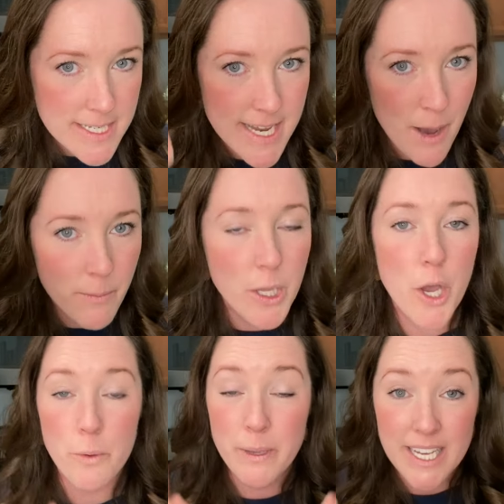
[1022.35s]
down
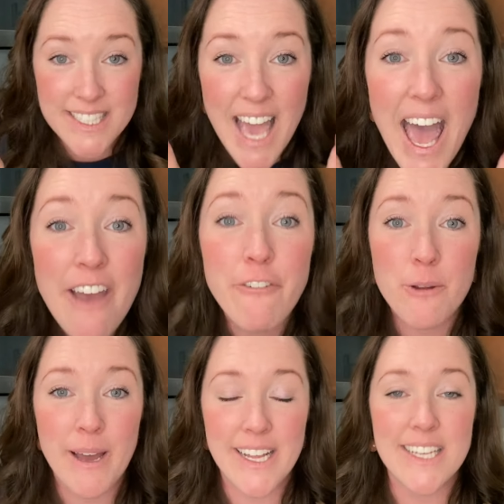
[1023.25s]
below because
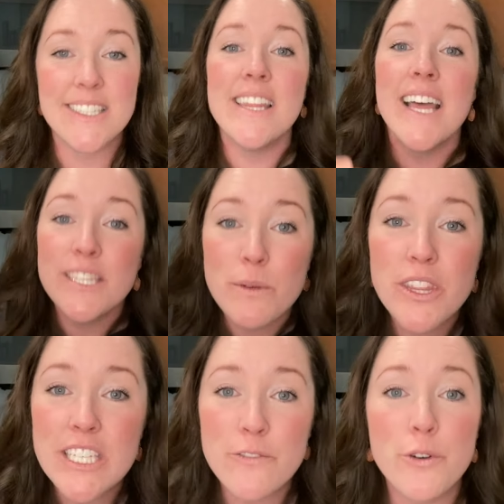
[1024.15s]
everybody is. And that's what
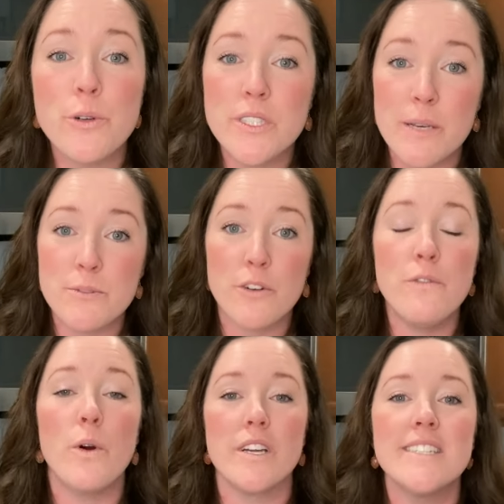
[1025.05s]
these frugal tips are
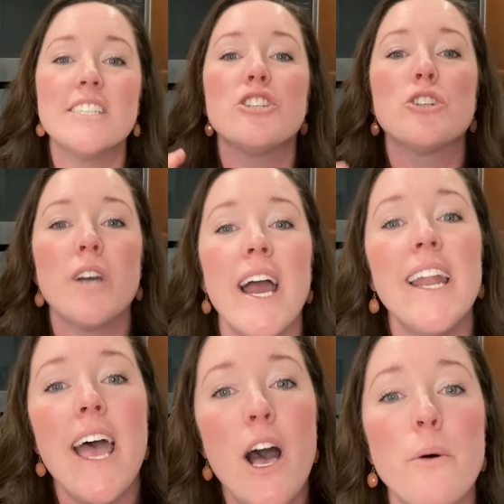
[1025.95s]
for is to try
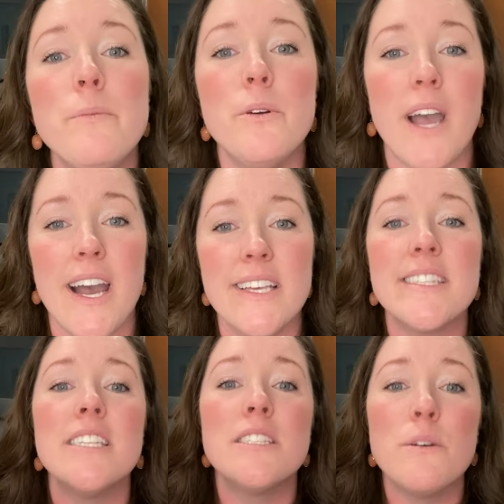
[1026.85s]
to help you guys
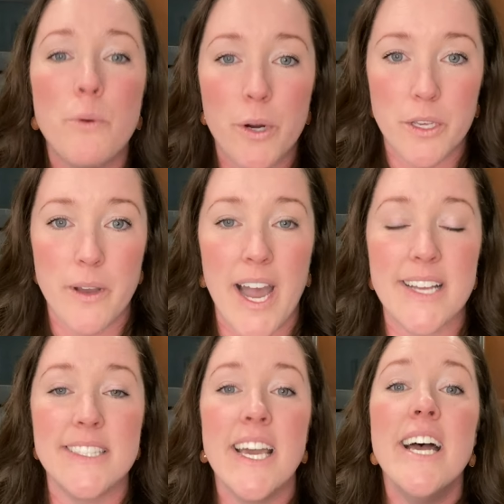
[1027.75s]
and support you
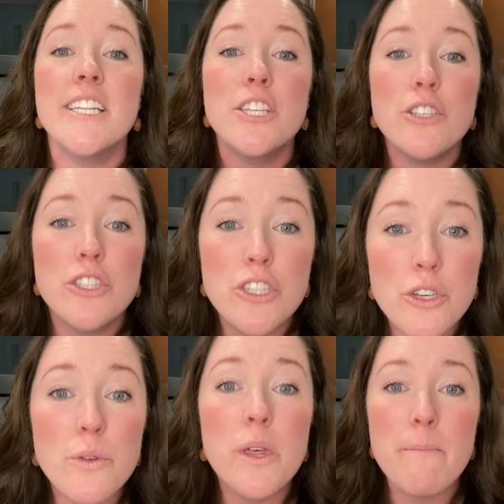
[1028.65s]
guys to
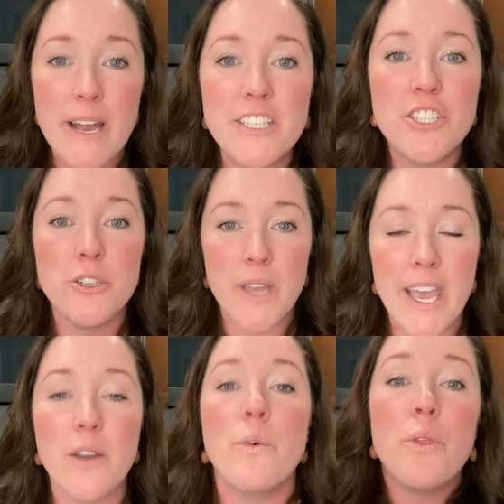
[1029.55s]
do the best you
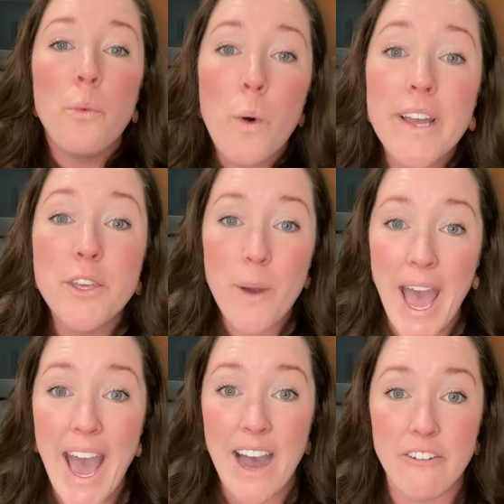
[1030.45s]
can with what you
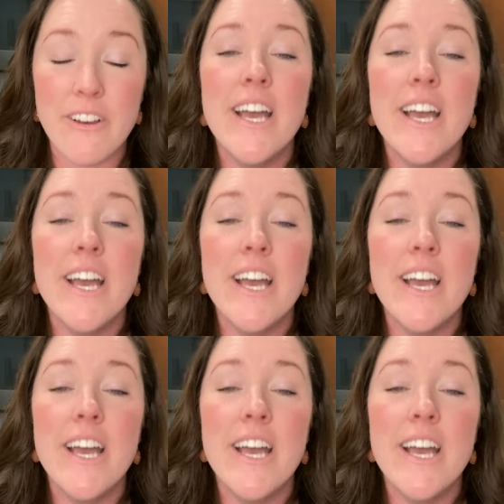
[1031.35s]
have.